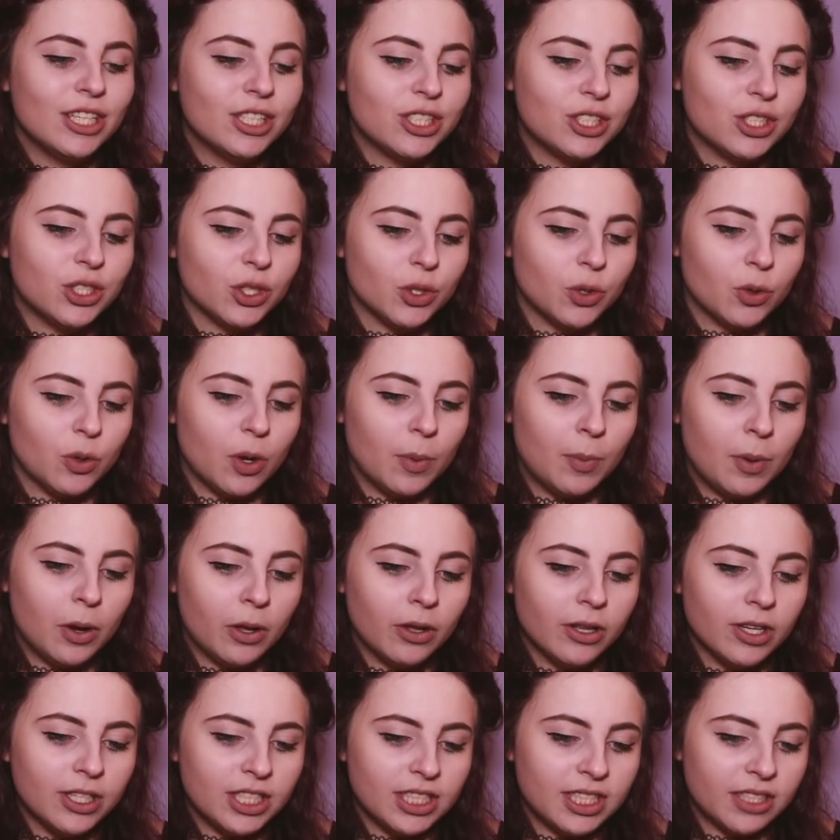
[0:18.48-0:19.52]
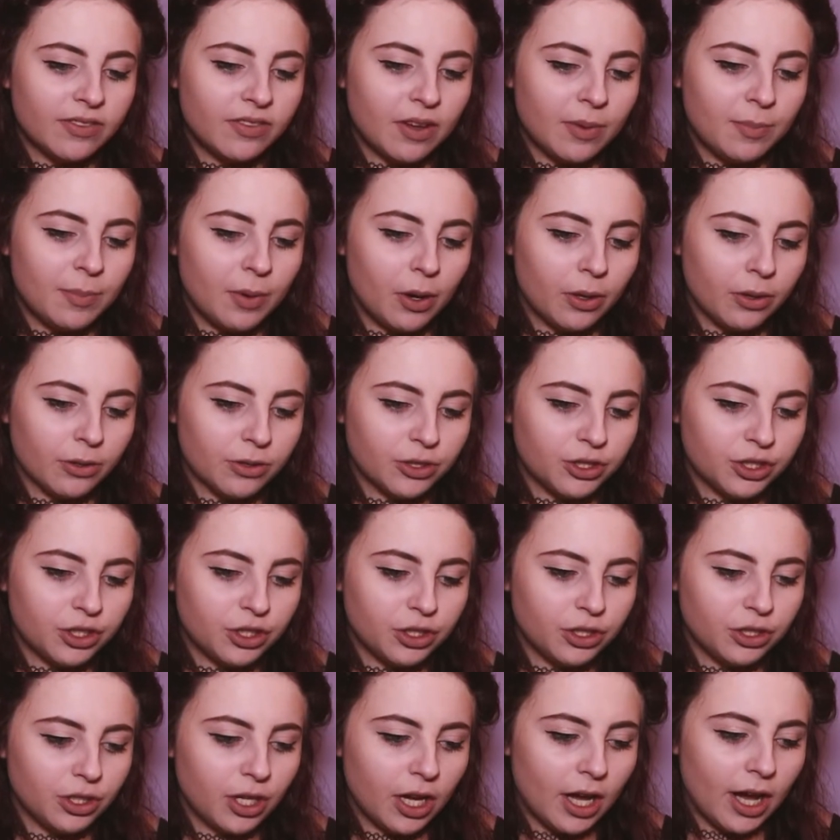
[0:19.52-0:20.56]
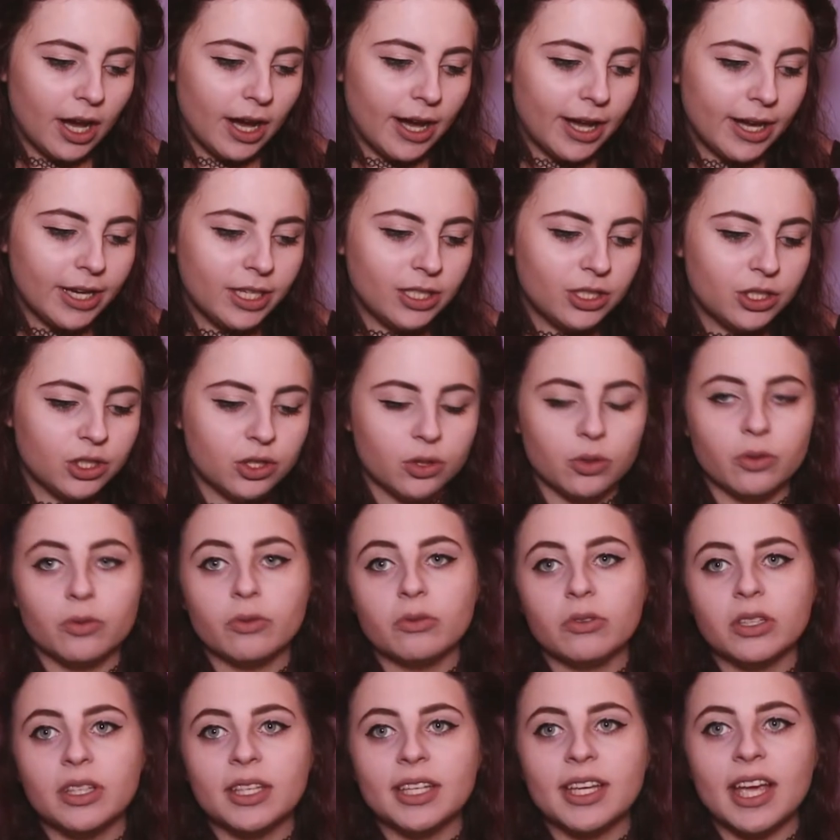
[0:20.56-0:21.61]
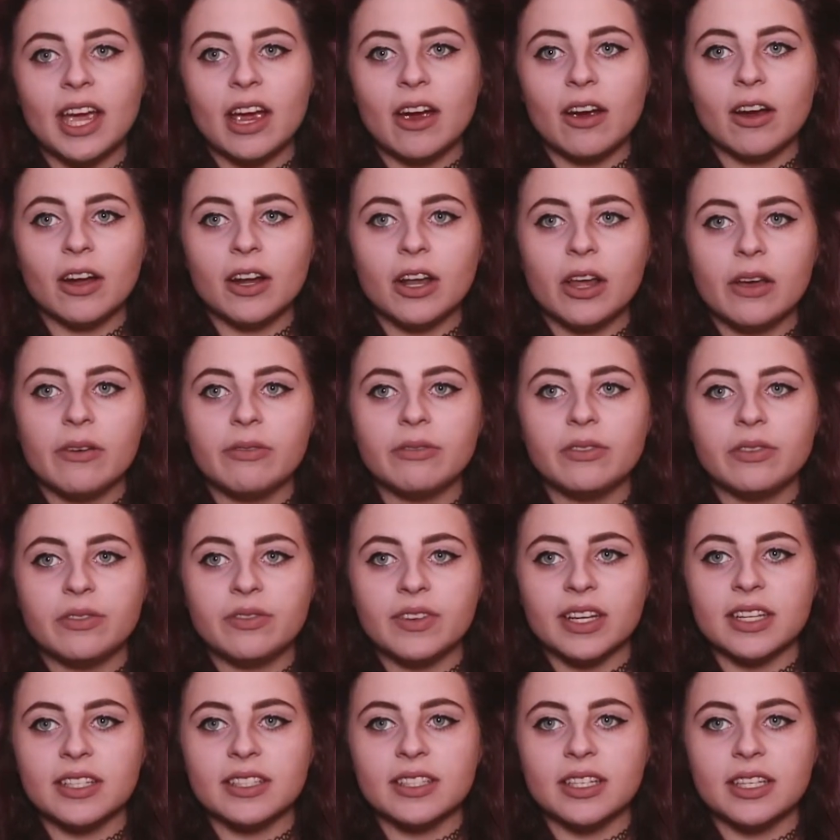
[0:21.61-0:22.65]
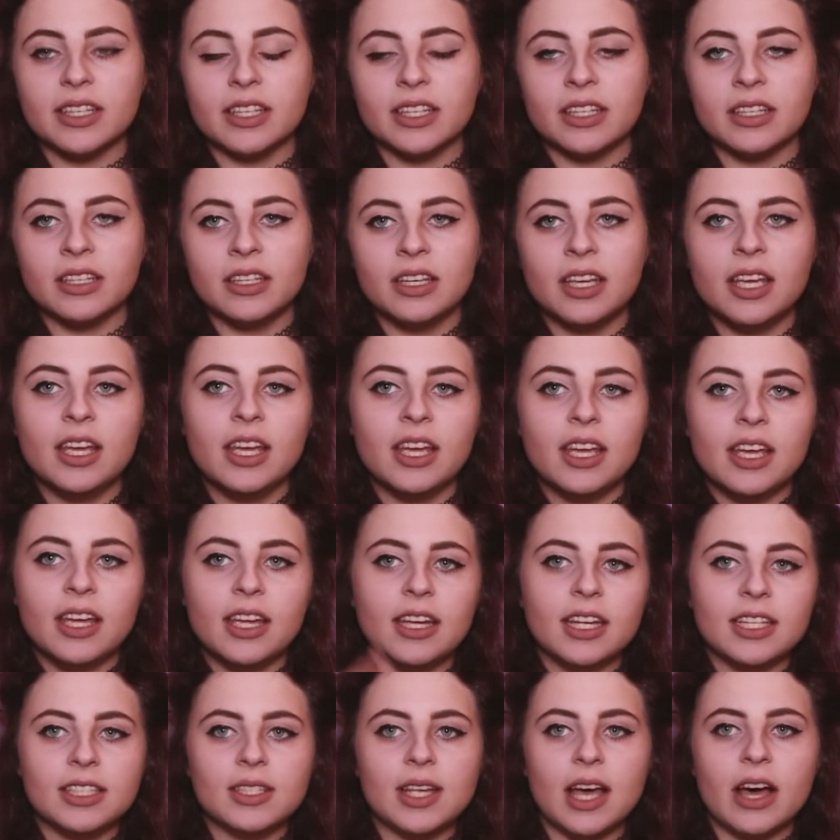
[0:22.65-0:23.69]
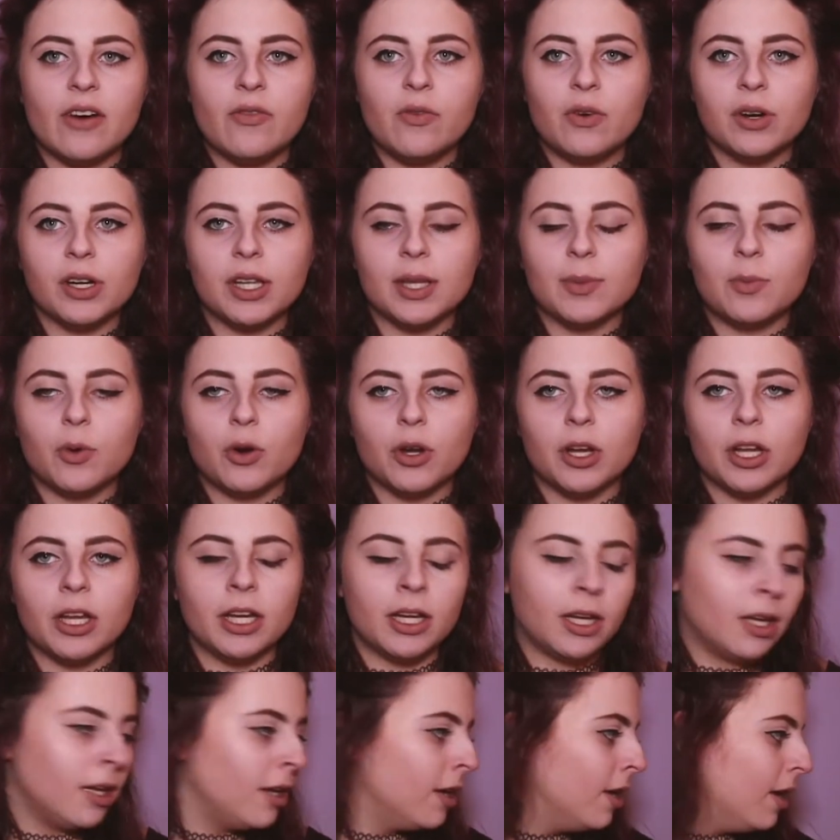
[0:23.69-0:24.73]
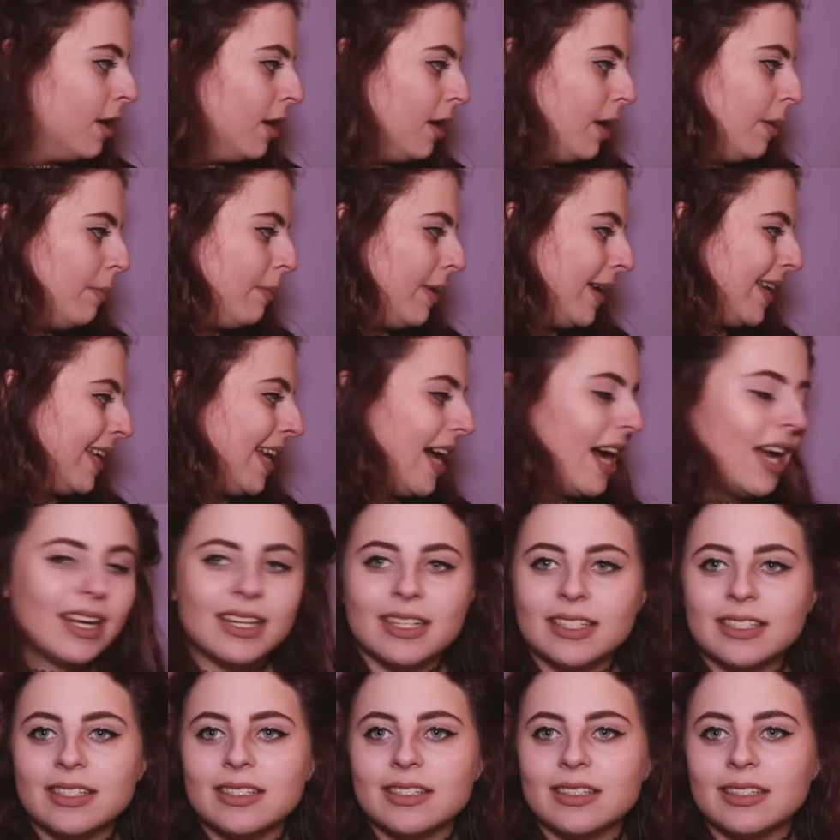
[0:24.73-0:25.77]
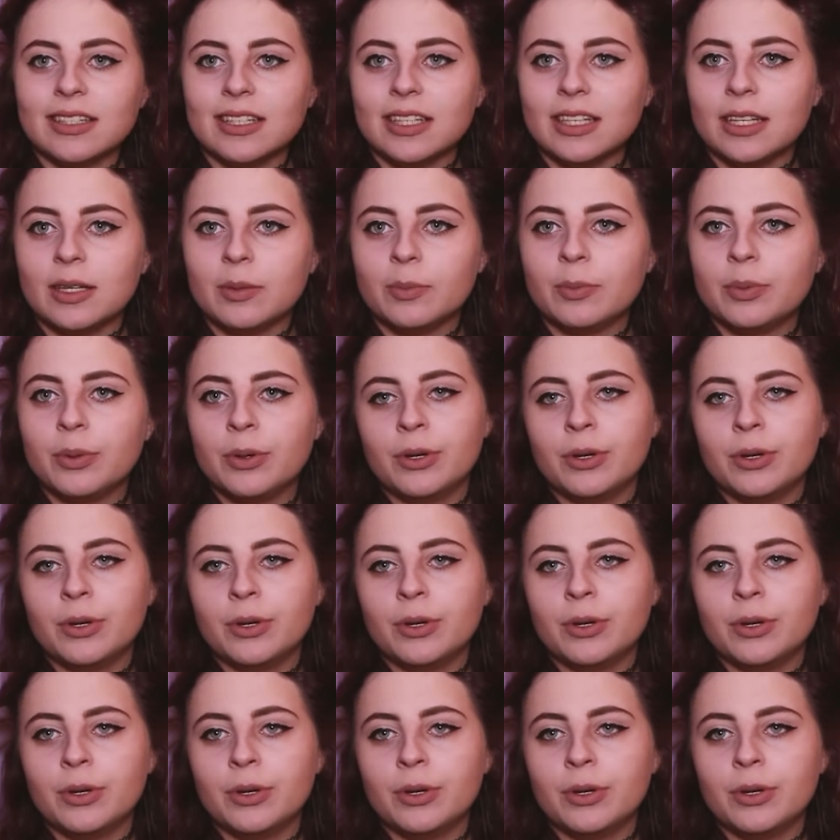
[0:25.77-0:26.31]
So apologies if that bothers you. I don't really care enough to fix it. It's 1:30 in the morning. My cat is asleep.